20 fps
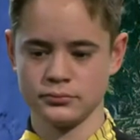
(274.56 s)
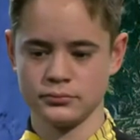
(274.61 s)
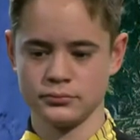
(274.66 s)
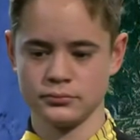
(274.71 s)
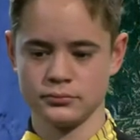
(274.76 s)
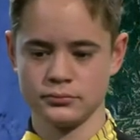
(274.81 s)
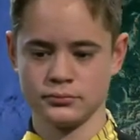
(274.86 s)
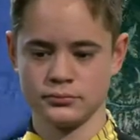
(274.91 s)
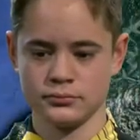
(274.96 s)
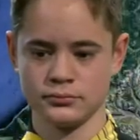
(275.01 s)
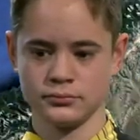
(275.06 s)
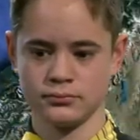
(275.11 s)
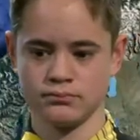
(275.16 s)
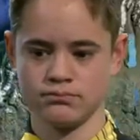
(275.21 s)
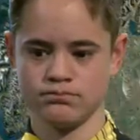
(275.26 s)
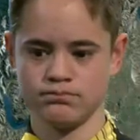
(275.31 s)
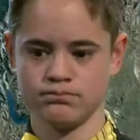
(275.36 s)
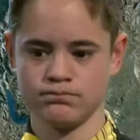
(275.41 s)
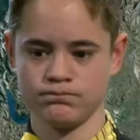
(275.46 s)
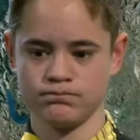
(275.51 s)

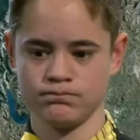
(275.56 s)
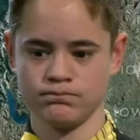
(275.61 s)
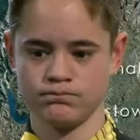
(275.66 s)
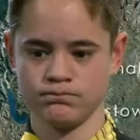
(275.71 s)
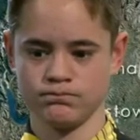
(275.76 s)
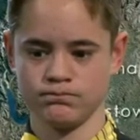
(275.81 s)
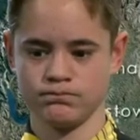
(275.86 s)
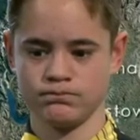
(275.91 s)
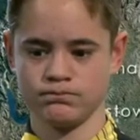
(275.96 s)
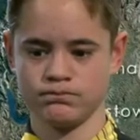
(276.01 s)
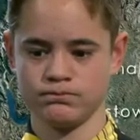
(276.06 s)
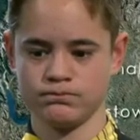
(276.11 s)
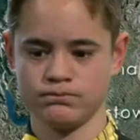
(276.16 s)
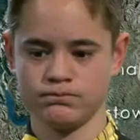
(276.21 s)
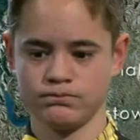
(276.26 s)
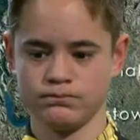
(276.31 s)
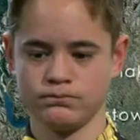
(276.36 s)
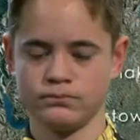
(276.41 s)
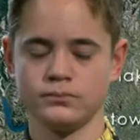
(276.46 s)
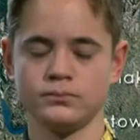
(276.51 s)

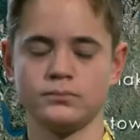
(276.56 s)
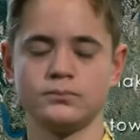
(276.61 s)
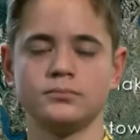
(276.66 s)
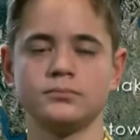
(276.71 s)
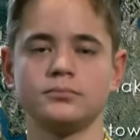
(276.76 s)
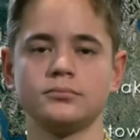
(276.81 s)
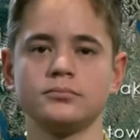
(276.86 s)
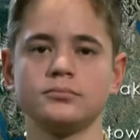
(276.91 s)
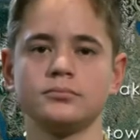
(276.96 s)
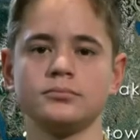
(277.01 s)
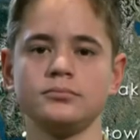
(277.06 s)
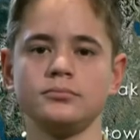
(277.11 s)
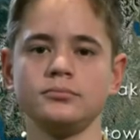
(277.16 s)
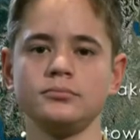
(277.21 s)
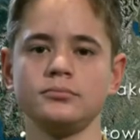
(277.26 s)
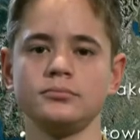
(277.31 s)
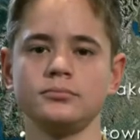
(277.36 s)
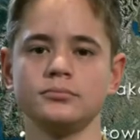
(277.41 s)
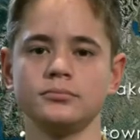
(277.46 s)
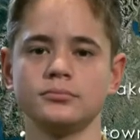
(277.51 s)

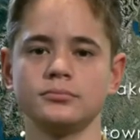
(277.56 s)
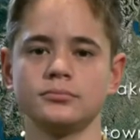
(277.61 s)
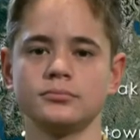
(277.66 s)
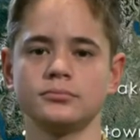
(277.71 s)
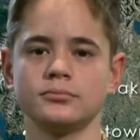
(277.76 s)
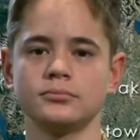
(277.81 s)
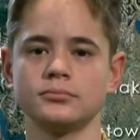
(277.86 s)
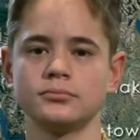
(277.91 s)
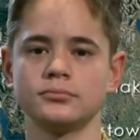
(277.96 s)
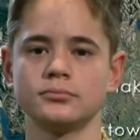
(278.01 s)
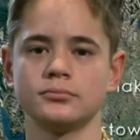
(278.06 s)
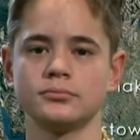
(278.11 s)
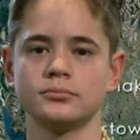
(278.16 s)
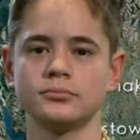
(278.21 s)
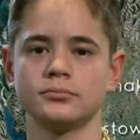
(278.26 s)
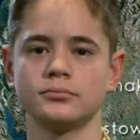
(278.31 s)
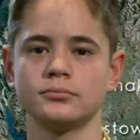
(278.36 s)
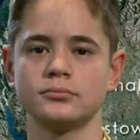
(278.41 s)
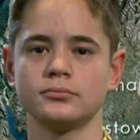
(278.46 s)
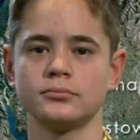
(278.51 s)

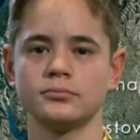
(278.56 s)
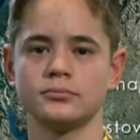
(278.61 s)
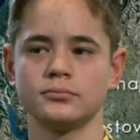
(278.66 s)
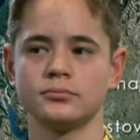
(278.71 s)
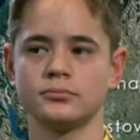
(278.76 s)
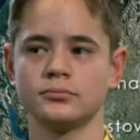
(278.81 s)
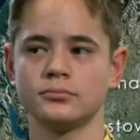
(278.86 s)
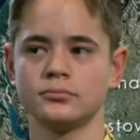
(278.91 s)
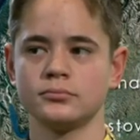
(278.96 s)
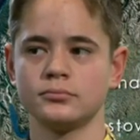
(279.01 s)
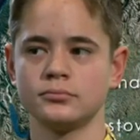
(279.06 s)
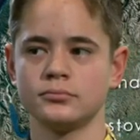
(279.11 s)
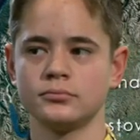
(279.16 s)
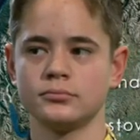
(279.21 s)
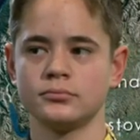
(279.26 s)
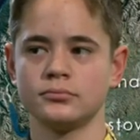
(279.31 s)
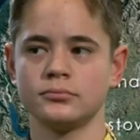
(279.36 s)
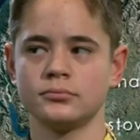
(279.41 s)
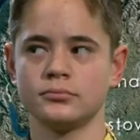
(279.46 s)
No words are spoken by the person on screen.